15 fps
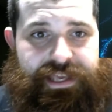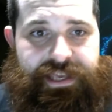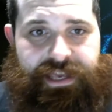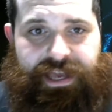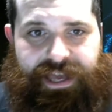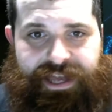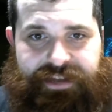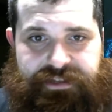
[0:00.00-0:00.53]

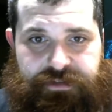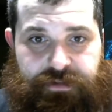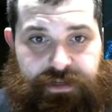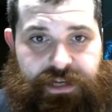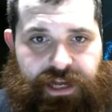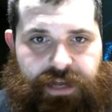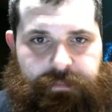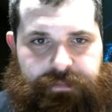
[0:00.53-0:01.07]
had to
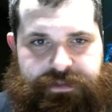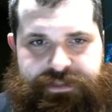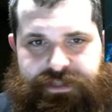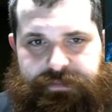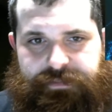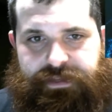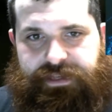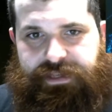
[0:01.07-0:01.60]
accomplish
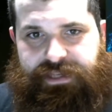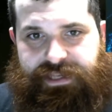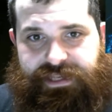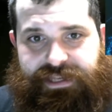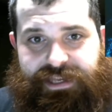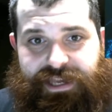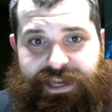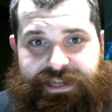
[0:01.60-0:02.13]
something.
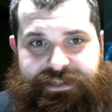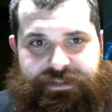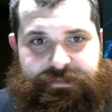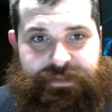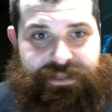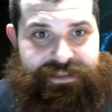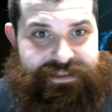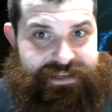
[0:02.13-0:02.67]
He had to
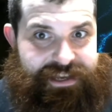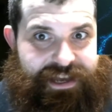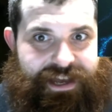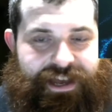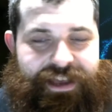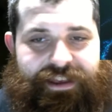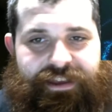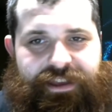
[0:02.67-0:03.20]
be the
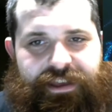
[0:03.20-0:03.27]
guy.